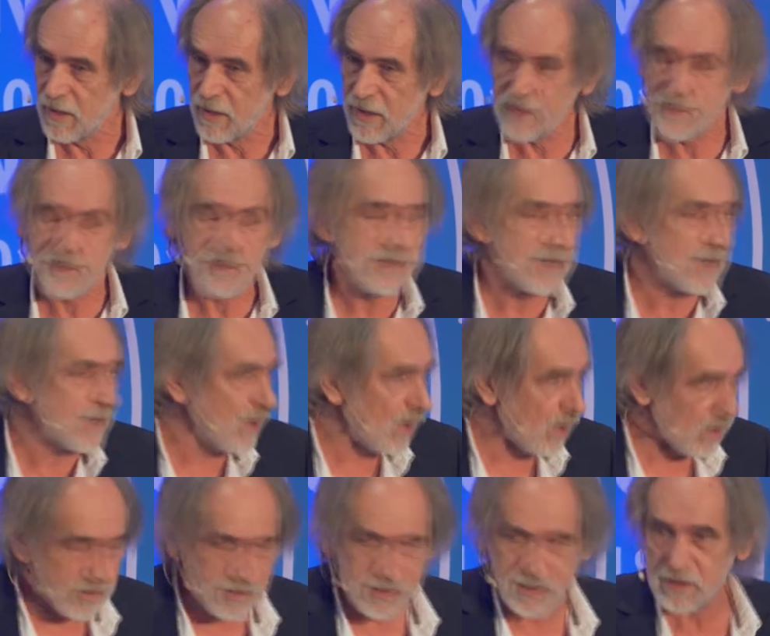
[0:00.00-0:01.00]
Is it then
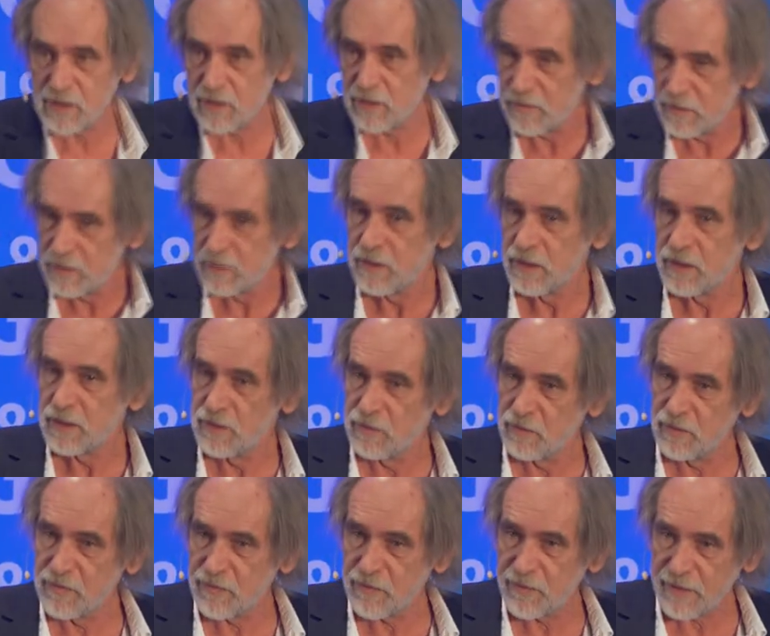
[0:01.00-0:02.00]
also
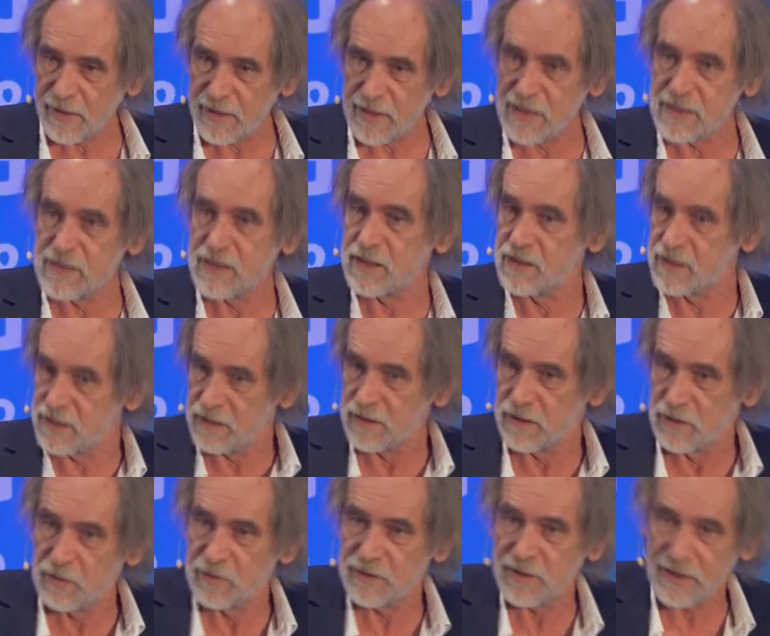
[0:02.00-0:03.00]
good for us? Is it
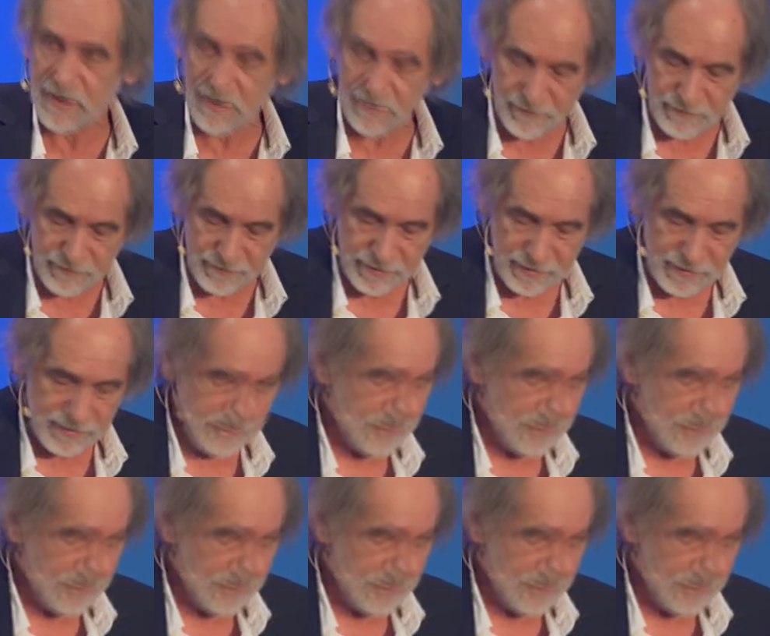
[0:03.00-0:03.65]
good enough?